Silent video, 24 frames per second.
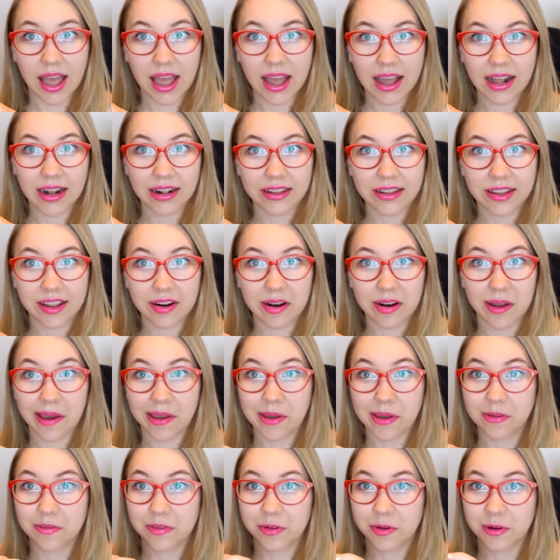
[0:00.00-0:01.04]
And then
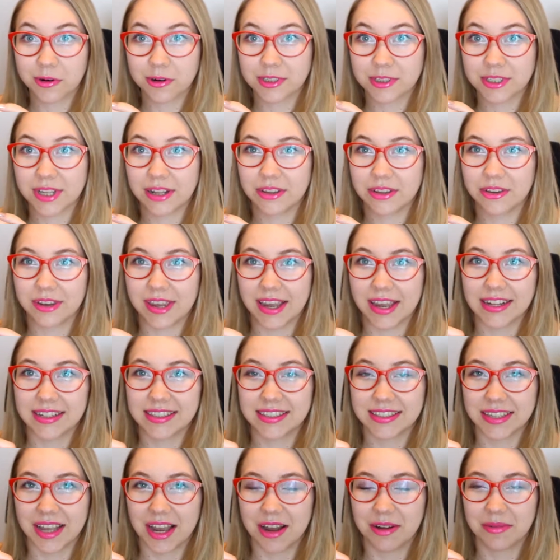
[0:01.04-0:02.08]
I of course had to
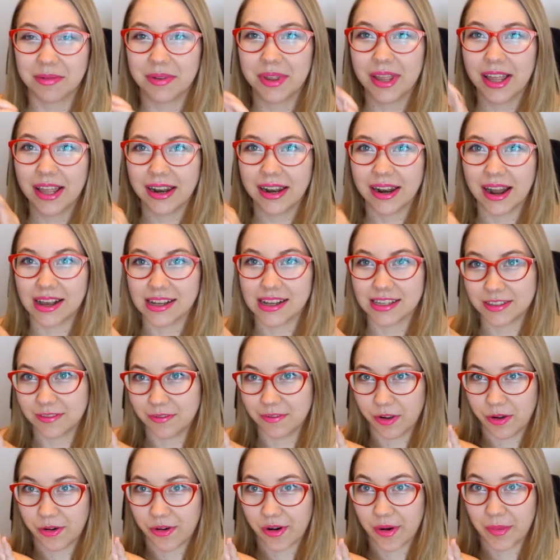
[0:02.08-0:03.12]
get some nice
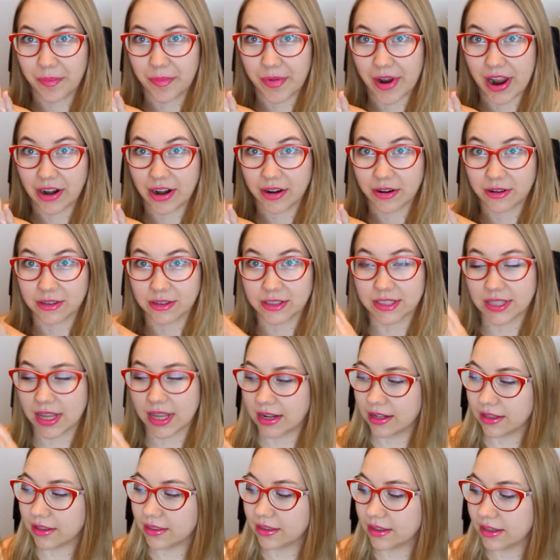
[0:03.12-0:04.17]
floral patterns,
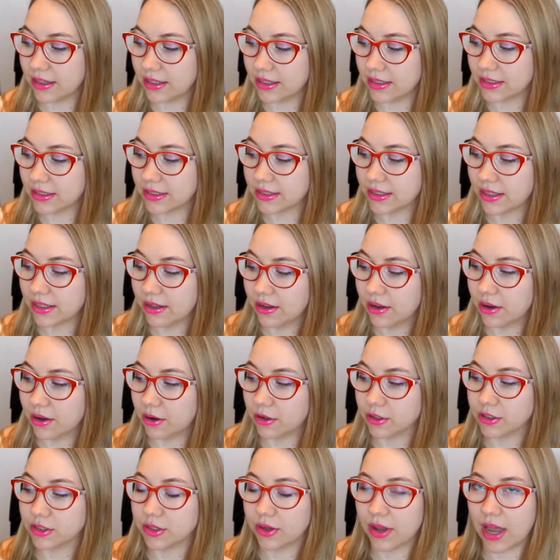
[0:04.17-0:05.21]
and these
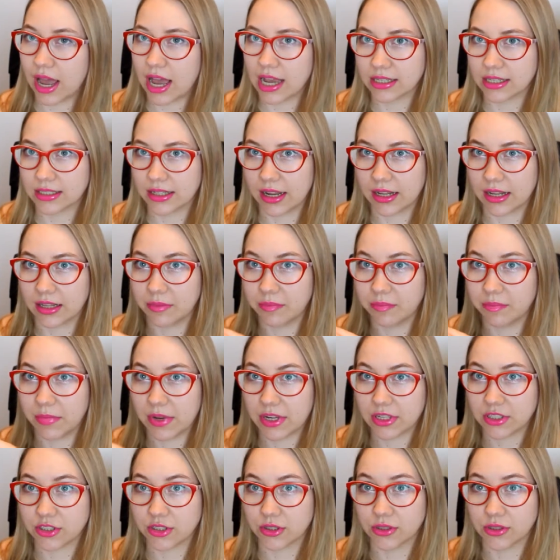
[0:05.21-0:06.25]
also has like
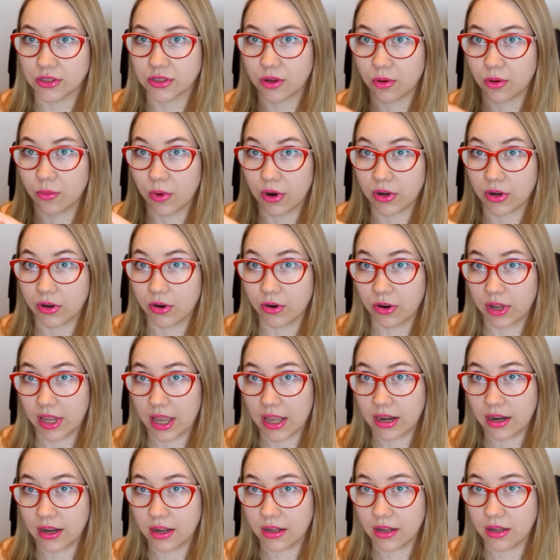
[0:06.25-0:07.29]
pictures of what you're
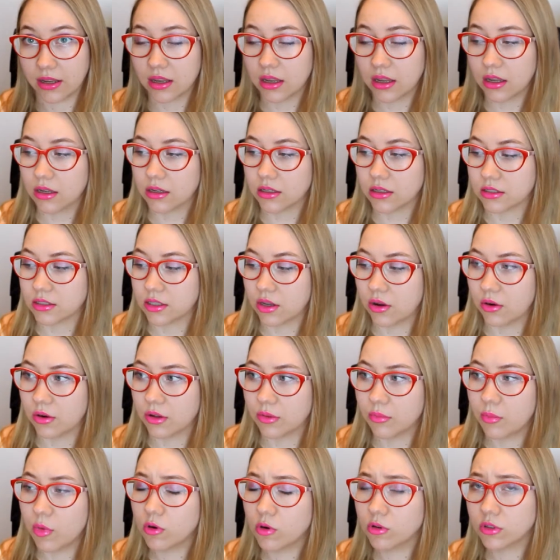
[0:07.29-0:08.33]
getting. So
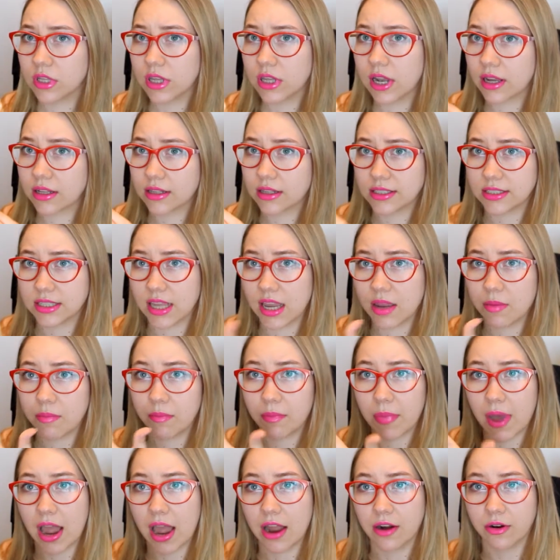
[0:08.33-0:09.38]
it's mostly like the
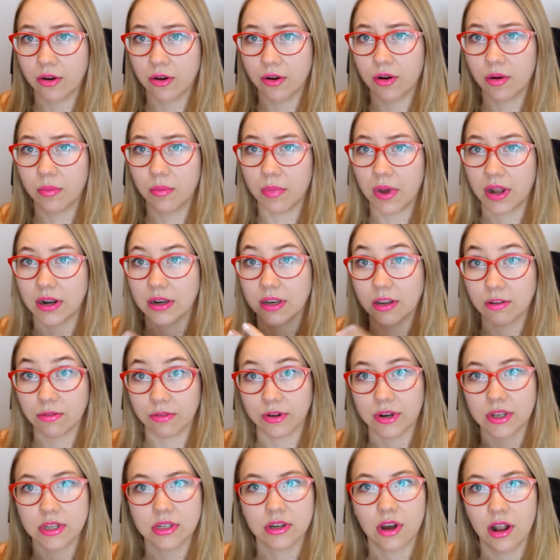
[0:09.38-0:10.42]
same pattern but
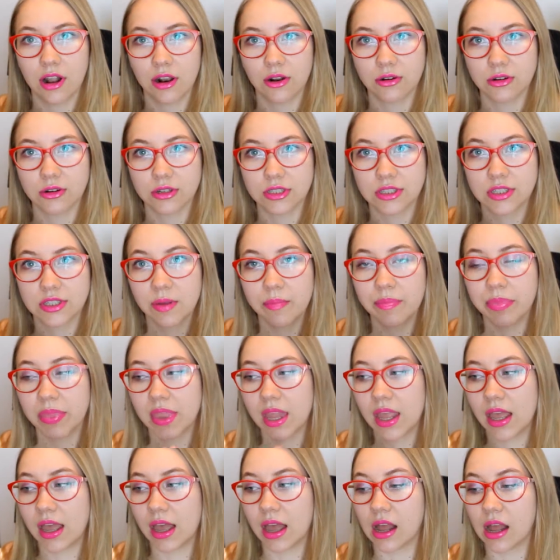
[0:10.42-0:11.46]
different colors.
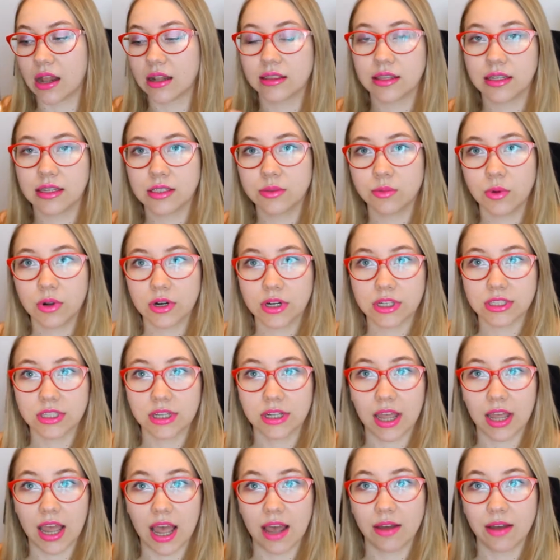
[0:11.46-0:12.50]
And this one
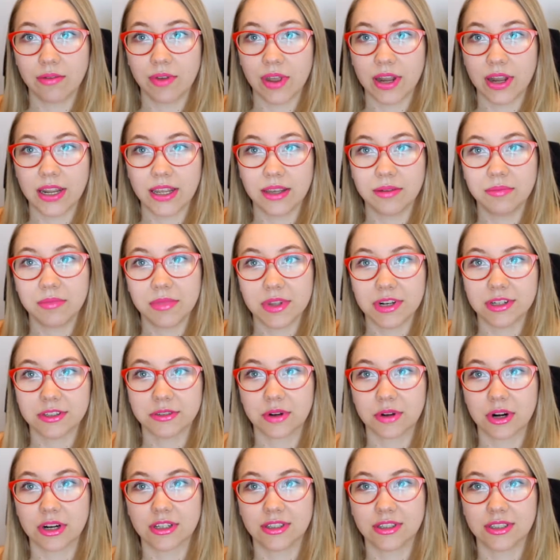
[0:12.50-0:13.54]
doesn't have any
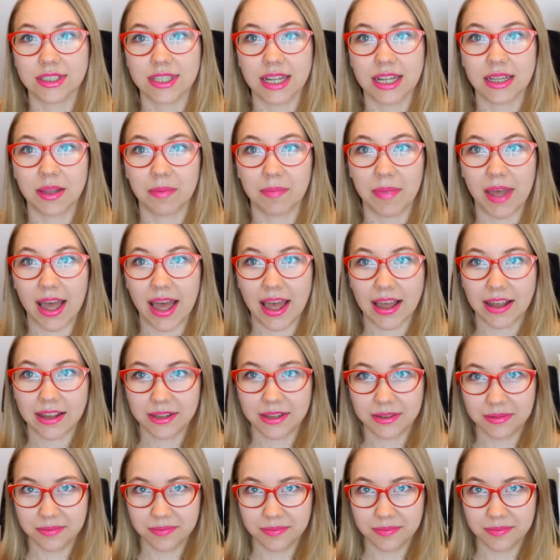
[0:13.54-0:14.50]
instructions at the back.